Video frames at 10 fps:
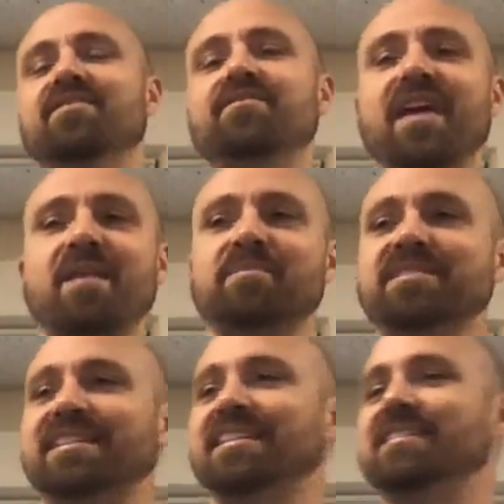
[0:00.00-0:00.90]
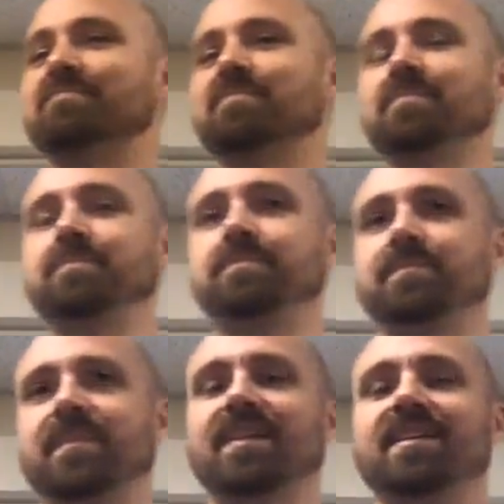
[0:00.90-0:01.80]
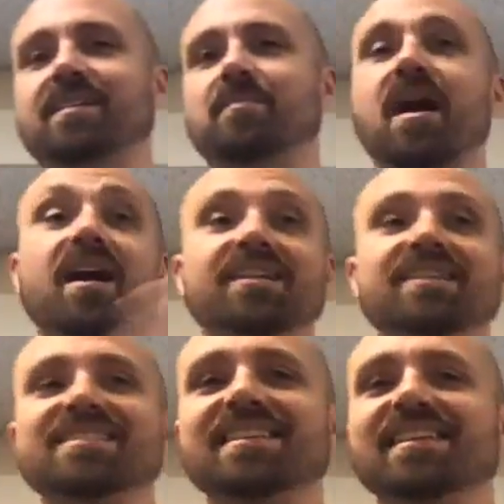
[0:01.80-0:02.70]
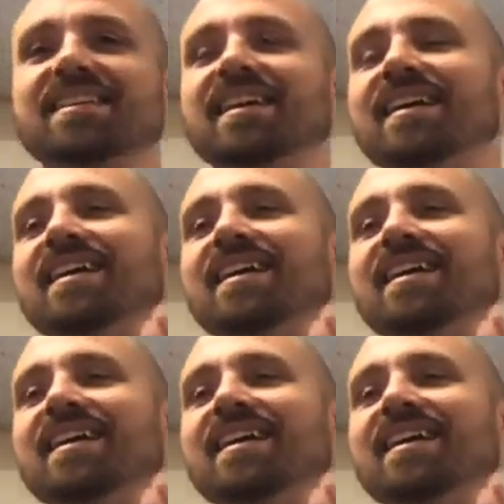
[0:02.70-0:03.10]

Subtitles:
family, honesty.